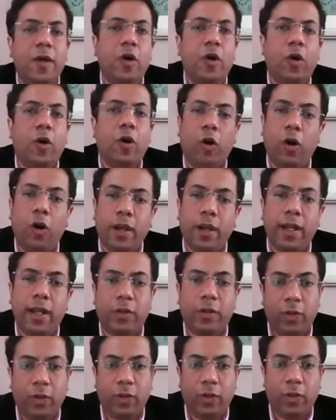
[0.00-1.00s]
or
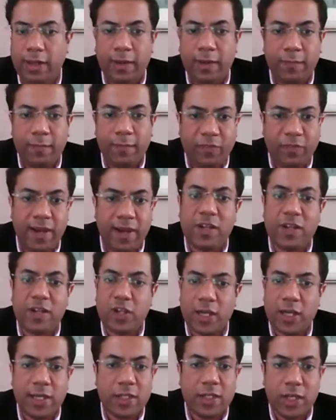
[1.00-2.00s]
in the
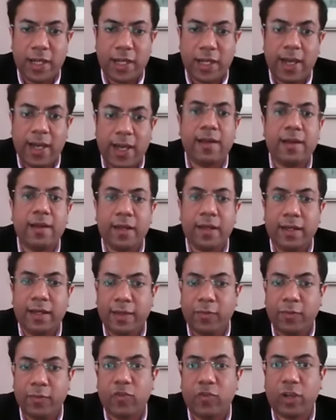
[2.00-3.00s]
financial engineering in
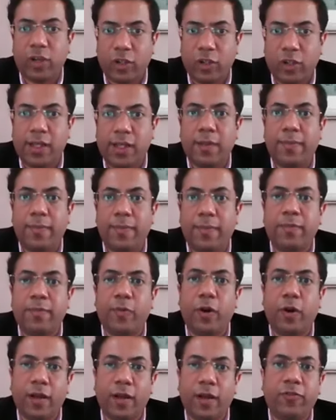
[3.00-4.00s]
terms of structuring the best
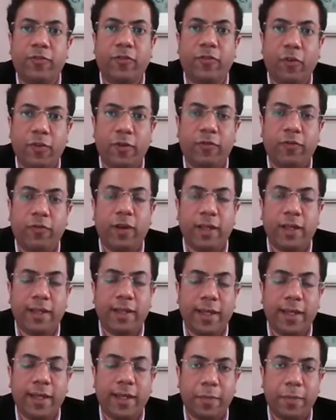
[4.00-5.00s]
product for raising
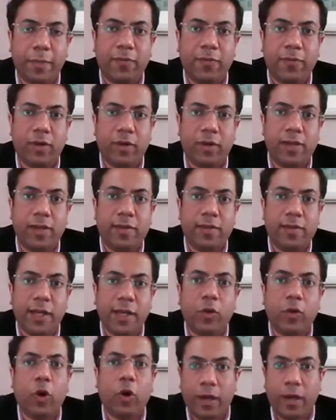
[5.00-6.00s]
capital for real estate,
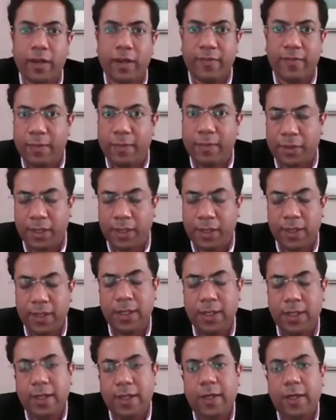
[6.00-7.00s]
or a developer.
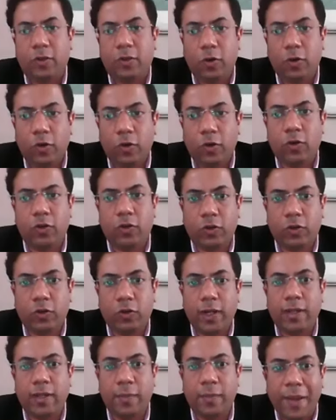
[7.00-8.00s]
So
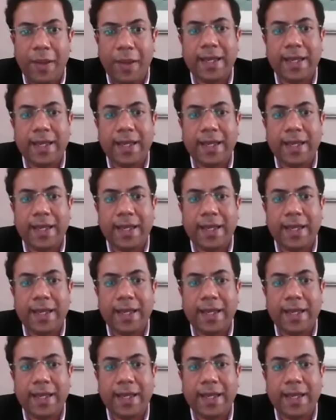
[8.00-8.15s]
it's a big